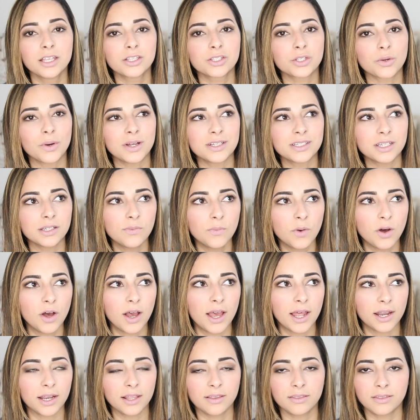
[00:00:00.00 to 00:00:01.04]
So I didn't
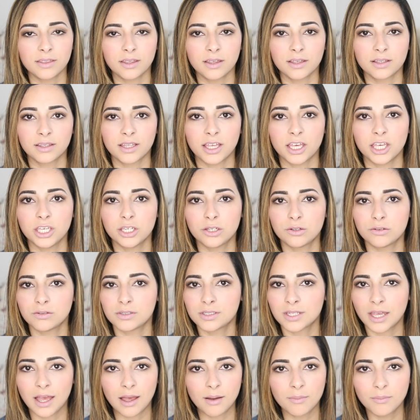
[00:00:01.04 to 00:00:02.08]
want anything that he
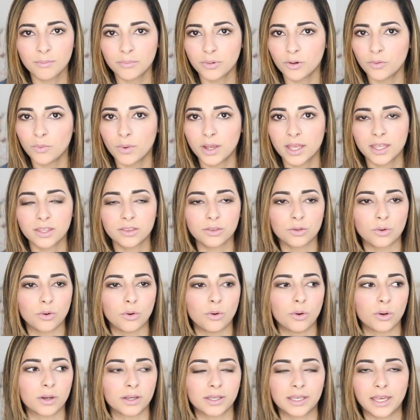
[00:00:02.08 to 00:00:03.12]
could tamper with
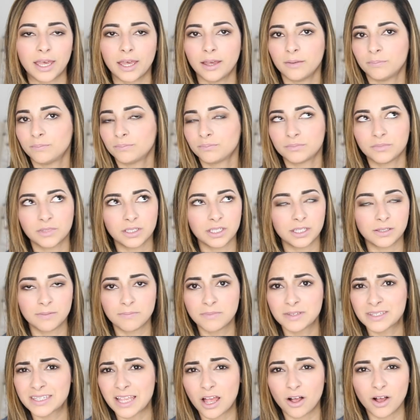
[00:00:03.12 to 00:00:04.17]
or get
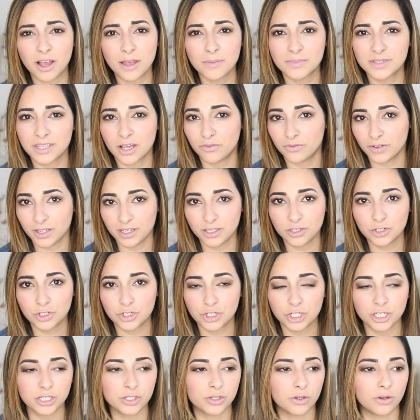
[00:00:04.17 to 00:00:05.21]
himself
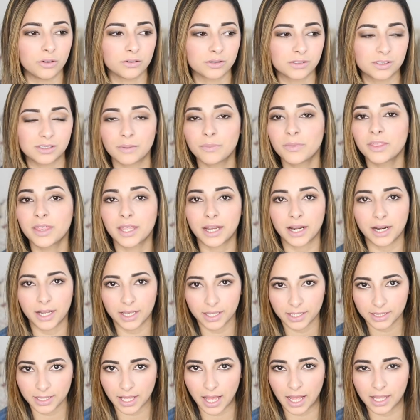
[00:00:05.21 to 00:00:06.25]
injured or something
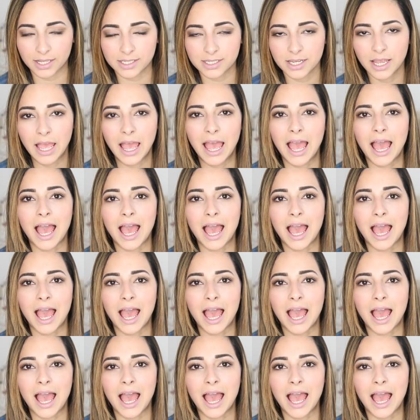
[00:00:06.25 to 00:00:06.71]
like that.